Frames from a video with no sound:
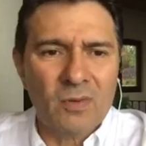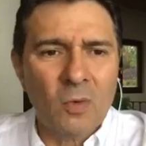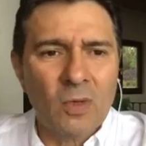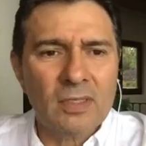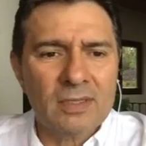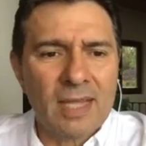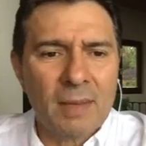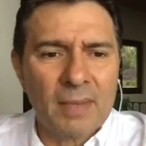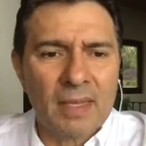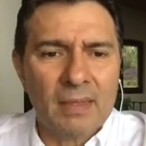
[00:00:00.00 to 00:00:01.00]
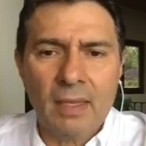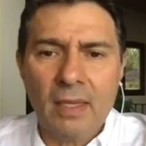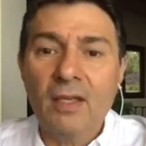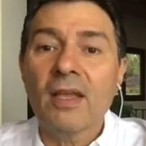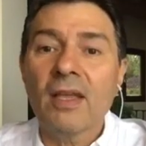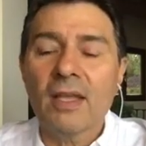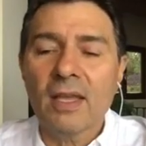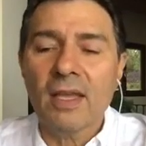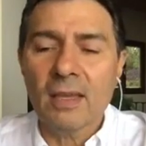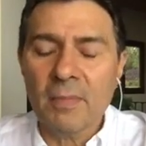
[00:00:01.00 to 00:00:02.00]
What does that mean?
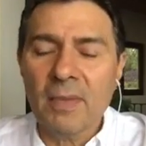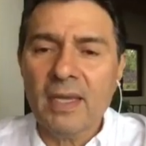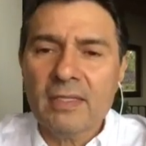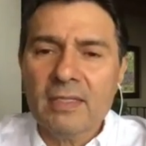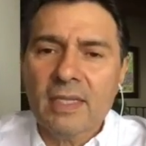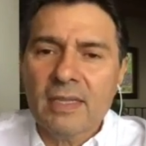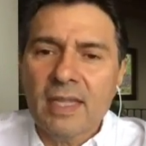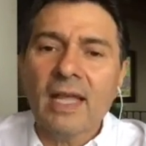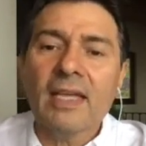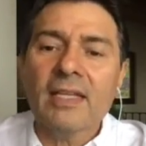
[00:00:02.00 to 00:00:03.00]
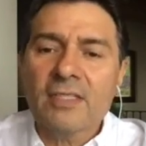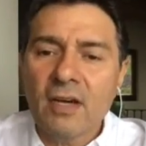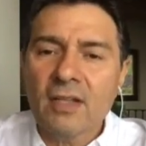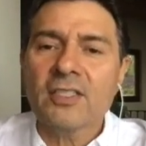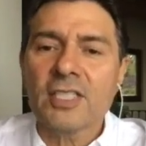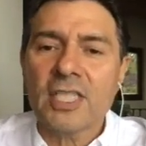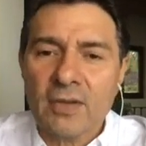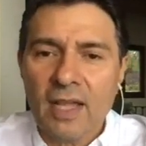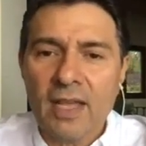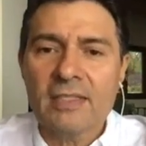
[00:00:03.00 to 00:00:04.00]
It means that it's going to
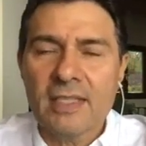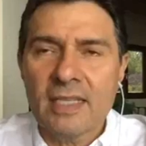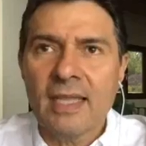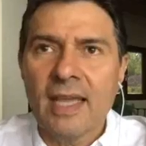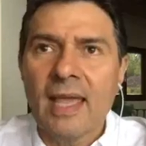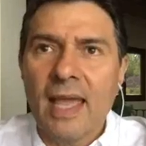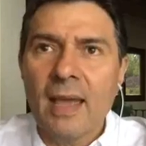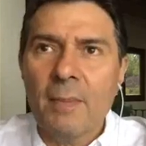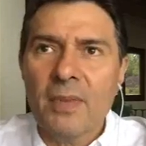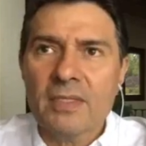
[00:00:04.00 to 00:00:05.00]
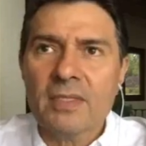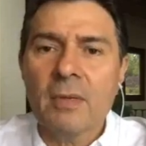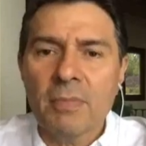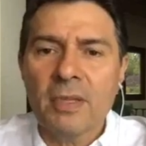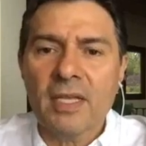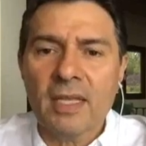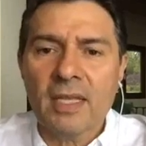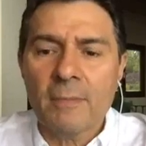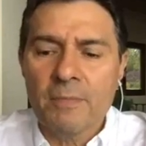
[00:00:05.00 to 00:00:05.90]
sterilize the ambience completely.